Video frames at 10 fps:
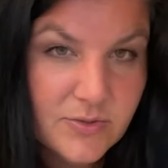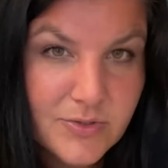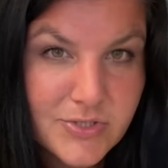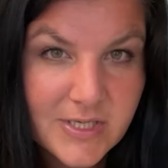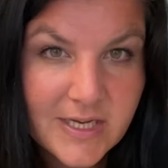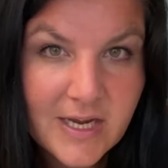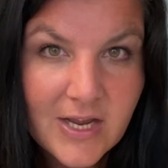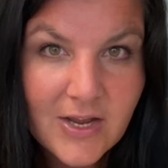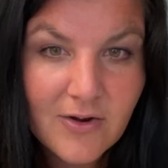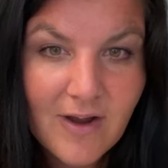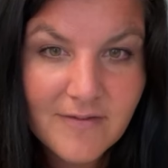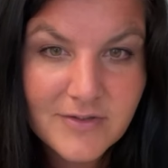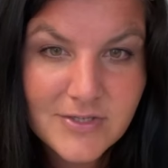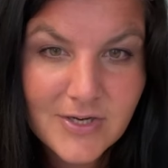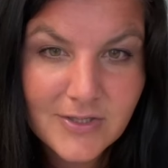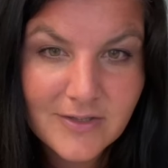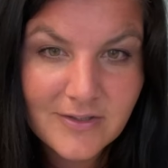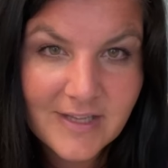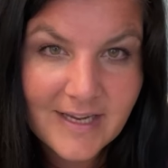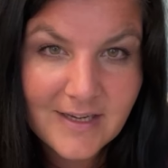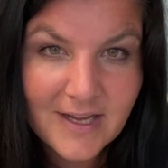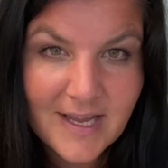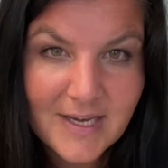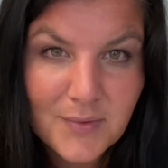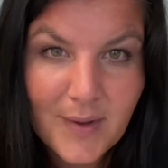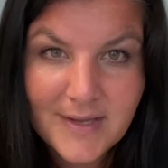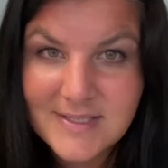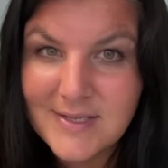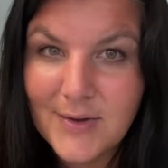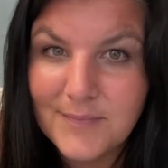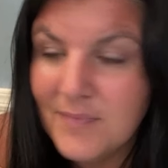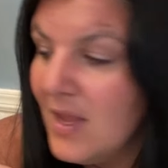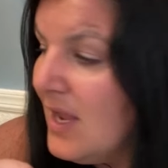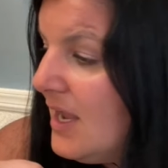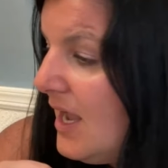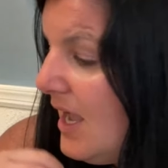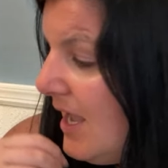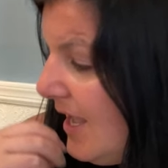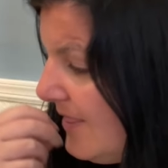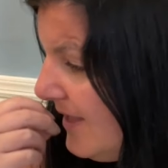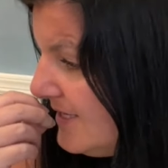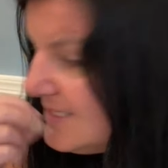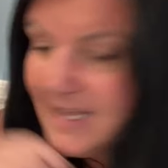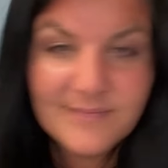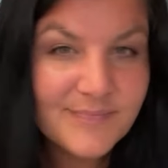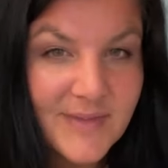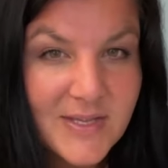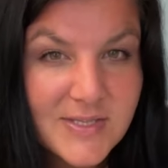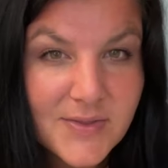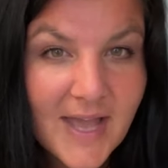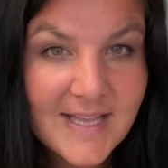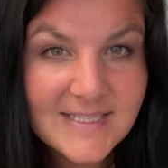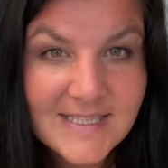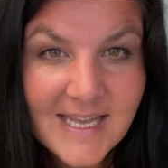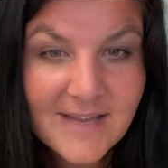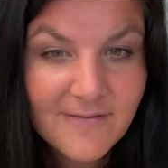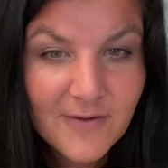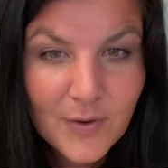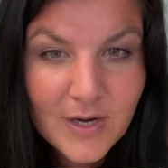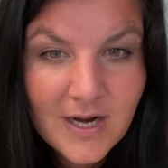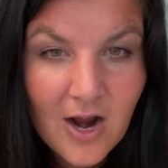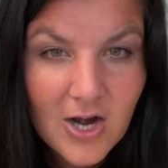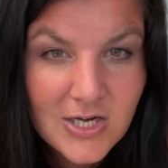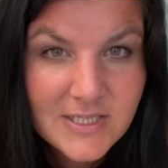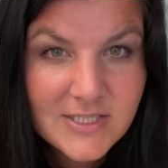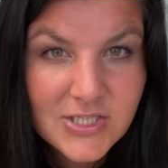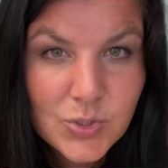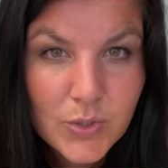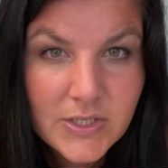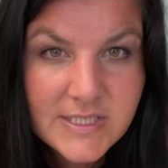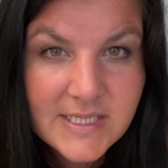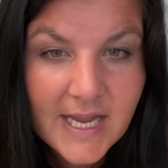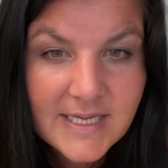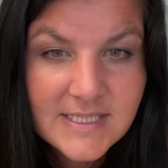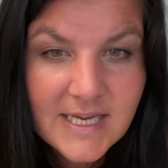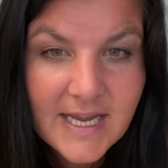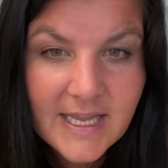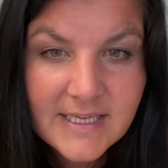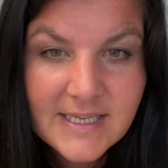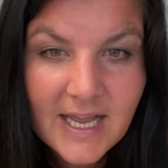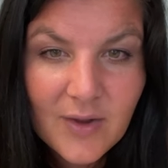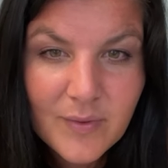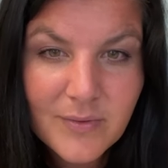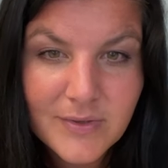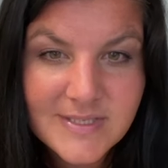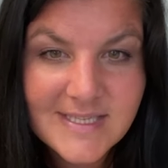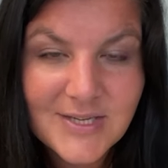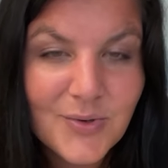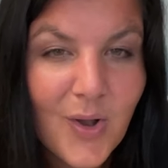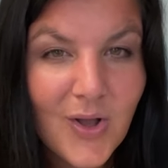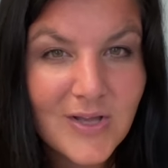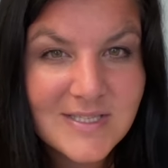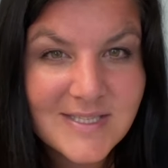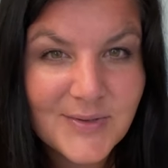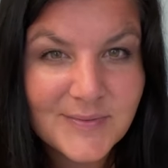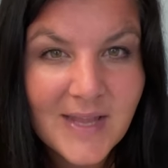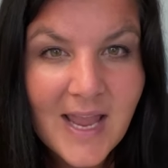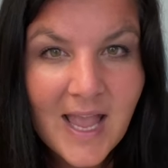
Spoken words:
Usually crafters are a little late night anyway. So, and that is it. So that's it for our tutorial tonight, and we will see you all soon.